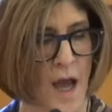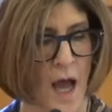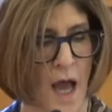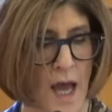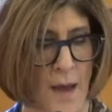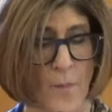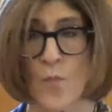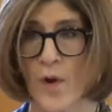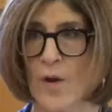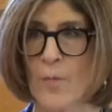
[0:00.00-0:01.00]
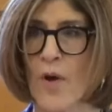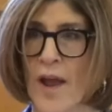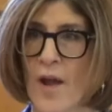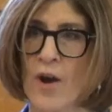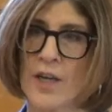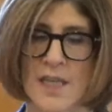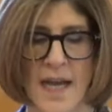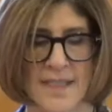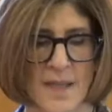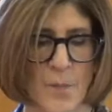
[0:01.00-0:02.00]
Um, we are
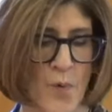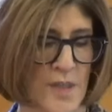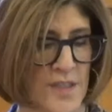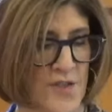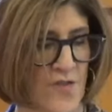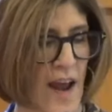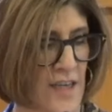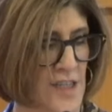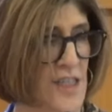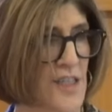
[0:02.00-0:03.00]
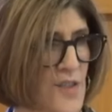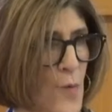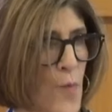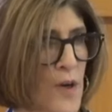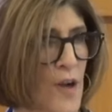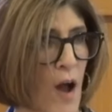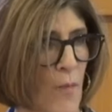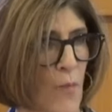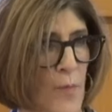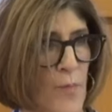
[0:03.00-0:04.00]
prioritizing print strategies. So we're,
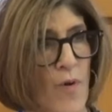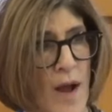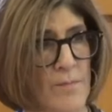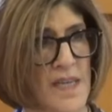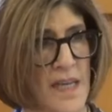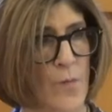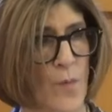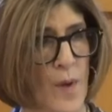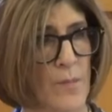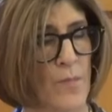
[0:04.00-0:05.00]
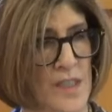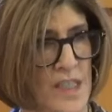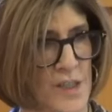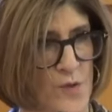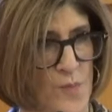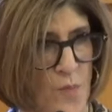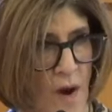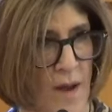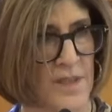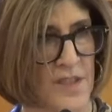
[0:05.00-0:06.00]
we're prompting, when, we, when teachers
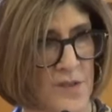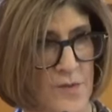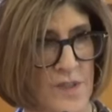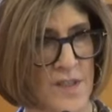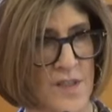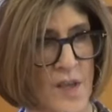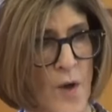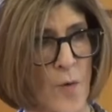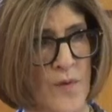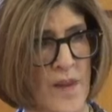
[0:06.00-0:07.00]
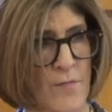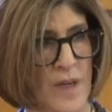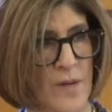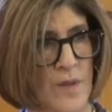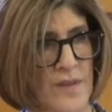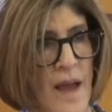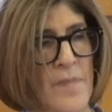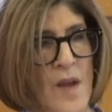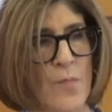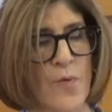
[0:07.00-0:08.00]
prompt students, when they read with them,
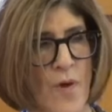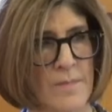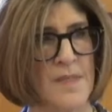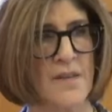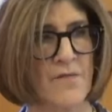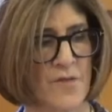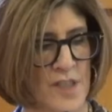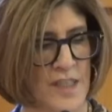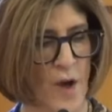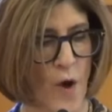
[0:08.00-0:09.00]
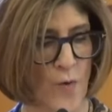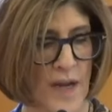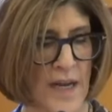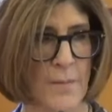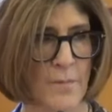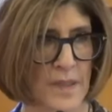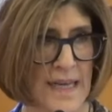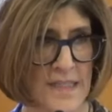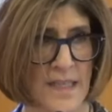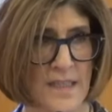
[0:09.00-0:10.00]
they're prompting for decoding and
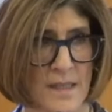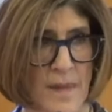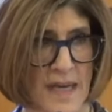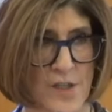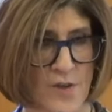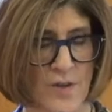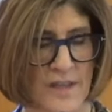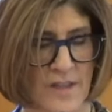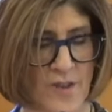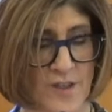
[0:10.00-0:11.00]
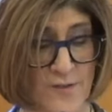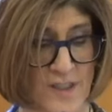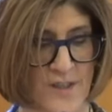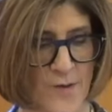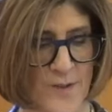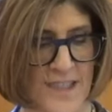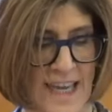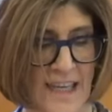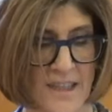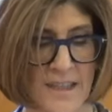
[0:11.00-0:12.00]
blending to make sure that they're using those
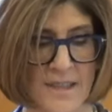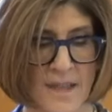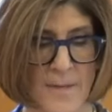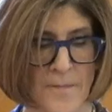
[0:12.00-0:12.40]
skills.